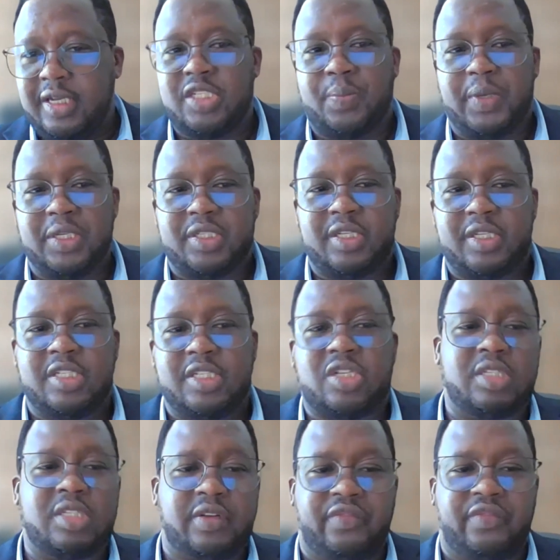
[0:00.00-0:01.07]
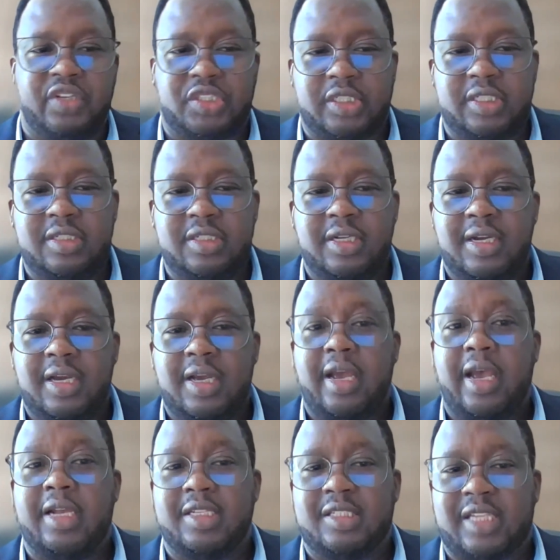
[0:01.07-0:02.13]
Species Conservation
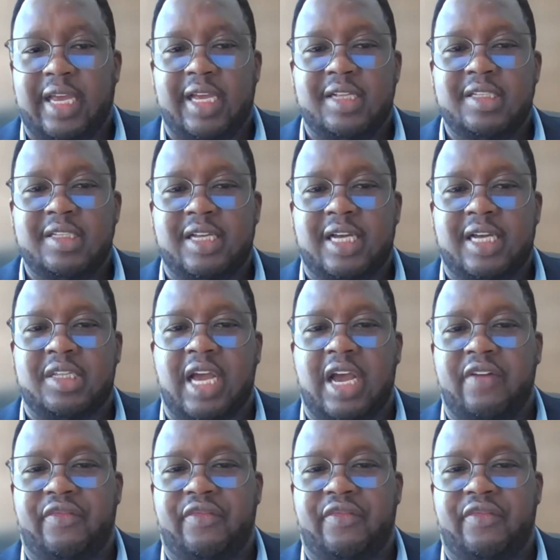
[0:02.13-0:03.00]
and Science at the